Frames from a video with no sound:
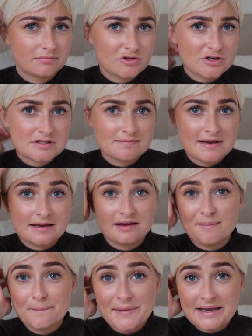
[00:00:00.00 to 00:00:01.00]
just make
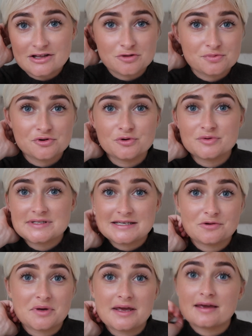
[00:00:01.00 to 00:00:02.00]
it manageable,
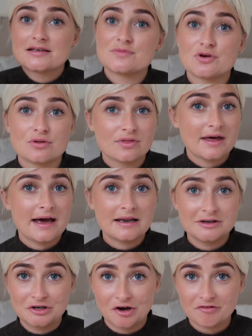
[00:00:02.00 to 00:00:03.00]
silky, smooth
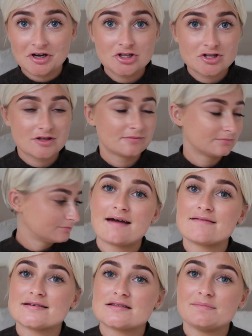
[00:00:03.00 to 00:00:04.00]
and nourished.
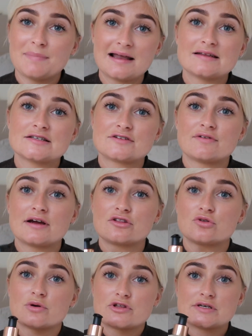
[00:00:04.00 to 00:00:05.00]
There is the Balance
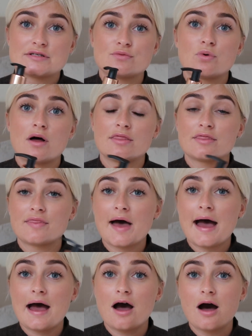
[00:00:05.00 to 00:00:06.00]
range, which is the one
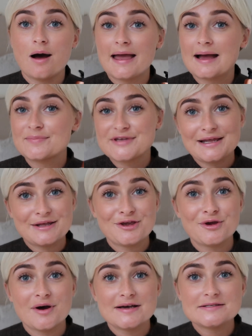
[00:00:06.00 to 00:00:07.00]
that I am telling
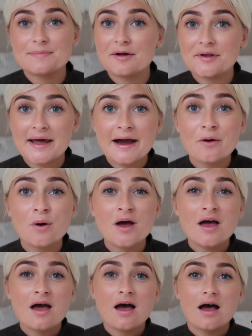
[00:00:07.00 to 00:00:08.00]
you guys about now.
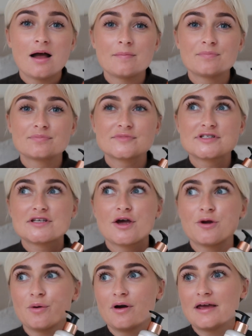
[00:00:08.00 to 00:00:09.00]

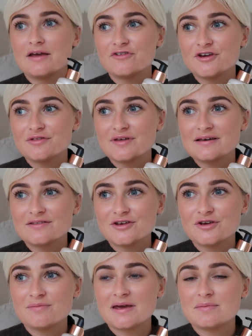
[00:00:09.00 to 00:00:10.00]
So if you think that
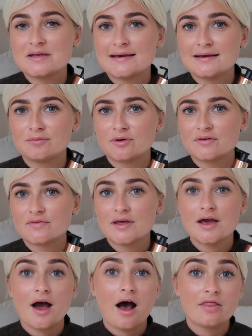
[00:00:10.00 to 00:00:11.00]
you maybe need one of
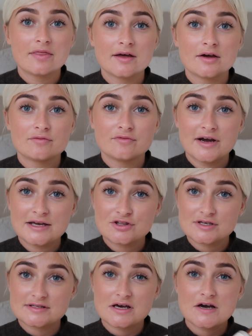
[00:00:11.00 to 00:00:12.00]
the other
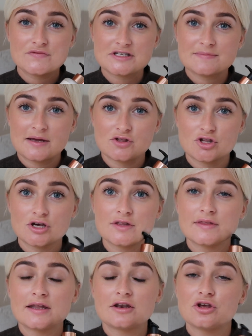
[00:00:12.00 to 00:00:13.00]
ranges that I've just
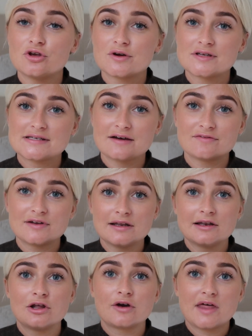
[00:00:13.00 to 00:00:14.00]
mentioned, then you could
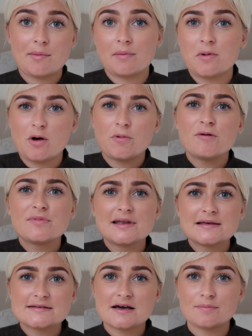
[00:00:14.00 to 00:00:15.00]
definitely look them up. I'll pop the
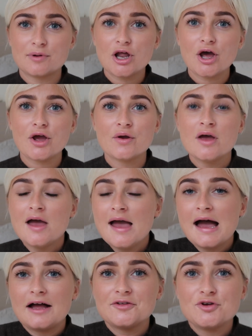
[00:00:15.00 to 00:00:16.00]
link down below
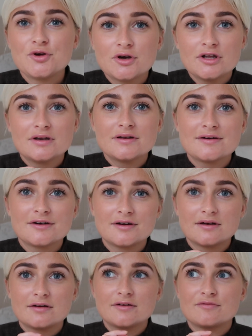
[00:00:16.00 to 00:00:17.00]
and you can
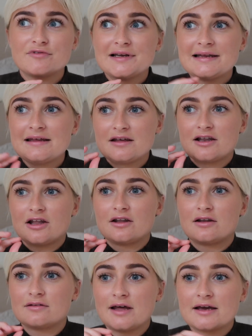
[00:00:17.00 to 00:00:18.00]
really
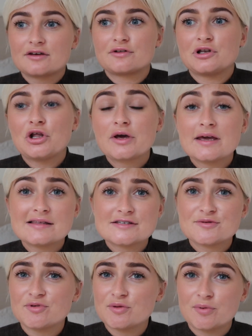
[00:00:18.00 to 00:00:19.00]
like look
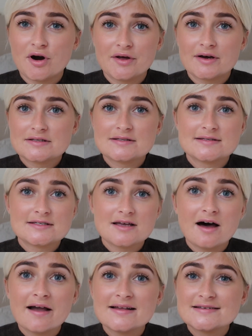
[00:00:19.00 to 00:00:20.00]
into all the products. The
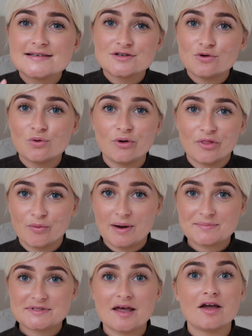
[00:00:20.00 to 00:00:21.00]
science is all on the
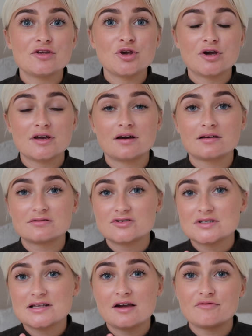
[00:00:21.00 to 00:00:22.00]
website and you can
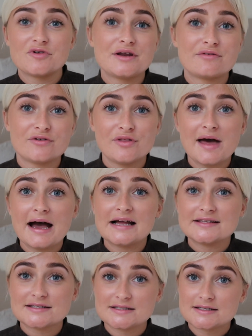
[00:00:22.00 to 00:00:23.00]
just like read through that
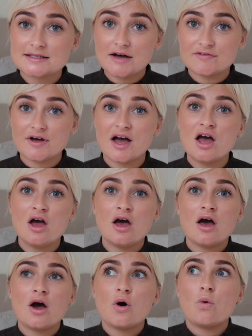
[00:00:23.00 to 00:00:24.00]
and discover
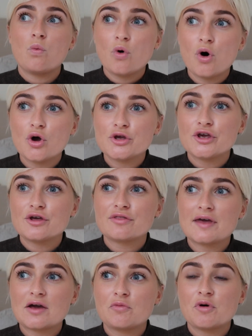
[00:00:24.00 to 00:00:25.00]
what you
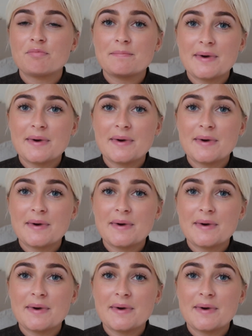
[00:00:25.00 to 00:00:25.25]
think would be